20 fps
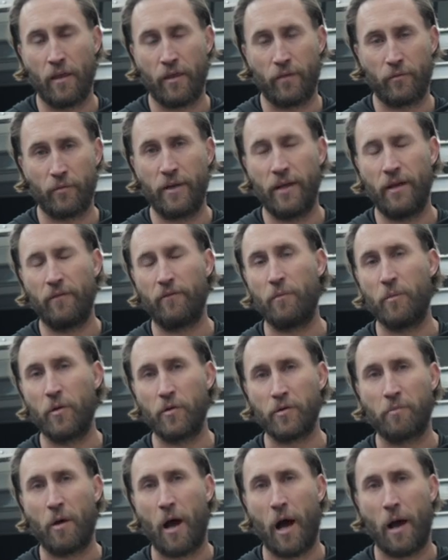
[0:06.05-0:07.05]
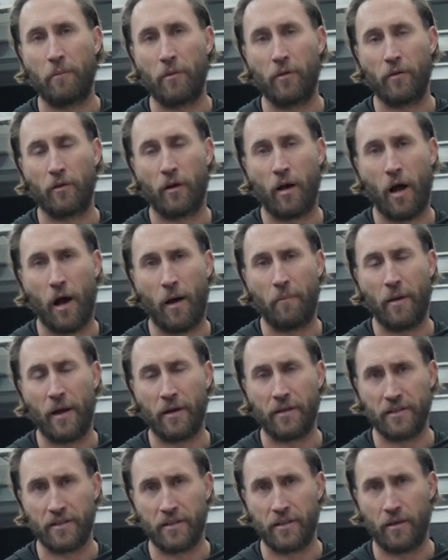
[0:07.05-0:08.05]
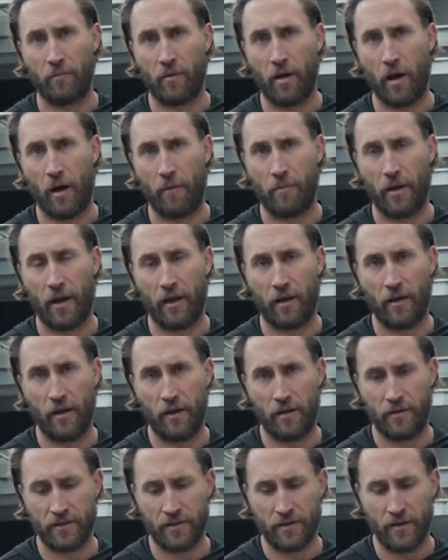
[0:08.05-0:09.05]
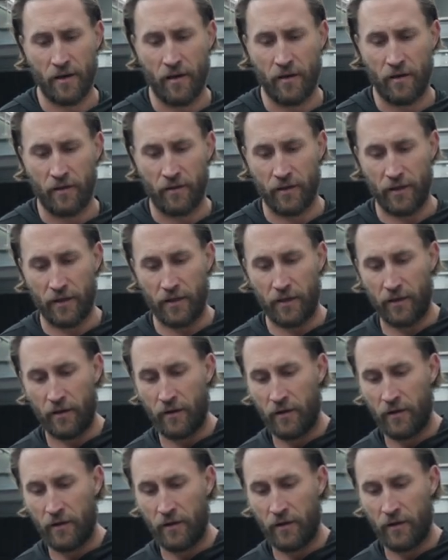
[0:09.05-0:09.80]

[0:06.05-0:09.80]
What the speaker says: 3 of the most popular compact and subcompact guns, the